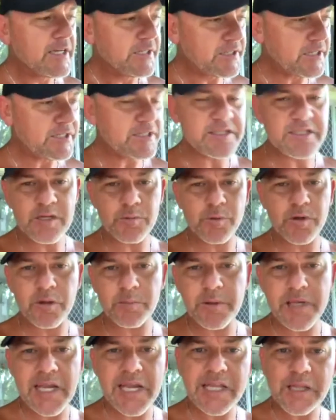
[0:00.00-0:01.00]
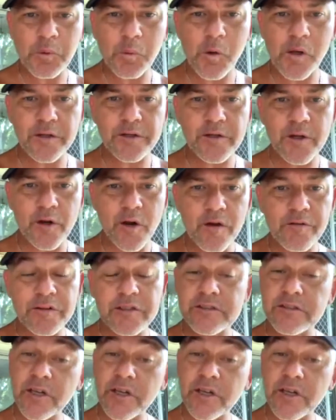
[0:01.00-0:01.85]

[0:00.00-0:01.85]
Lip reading: Jesus said we're to be in the world, not of it.